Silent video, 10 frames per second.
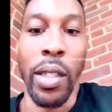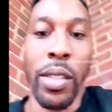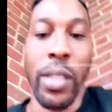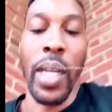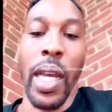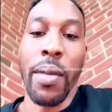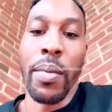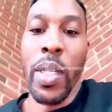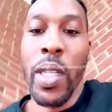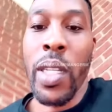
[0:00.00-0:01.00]
much just
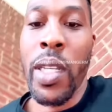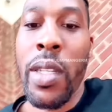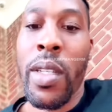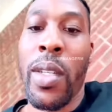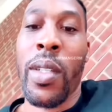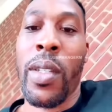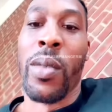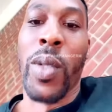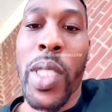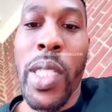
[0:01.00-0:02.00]
saying, like, yo,
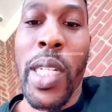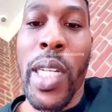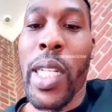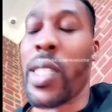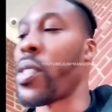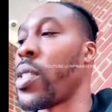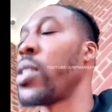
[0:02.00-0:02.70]
people really shouldn't be